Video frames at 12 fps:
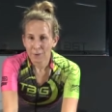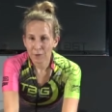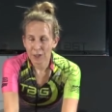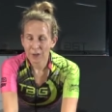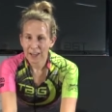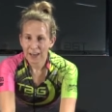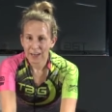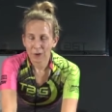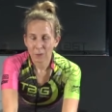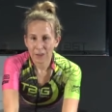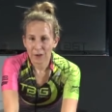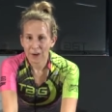figure that
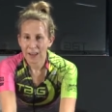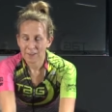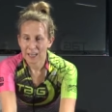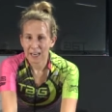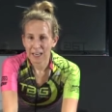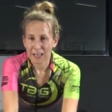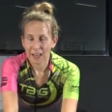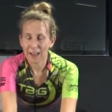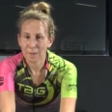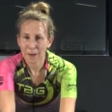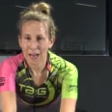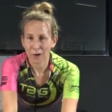out without having any
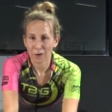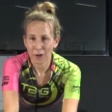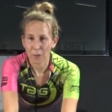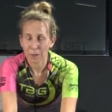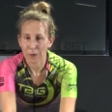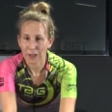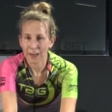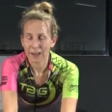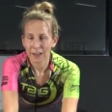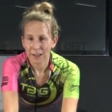power output,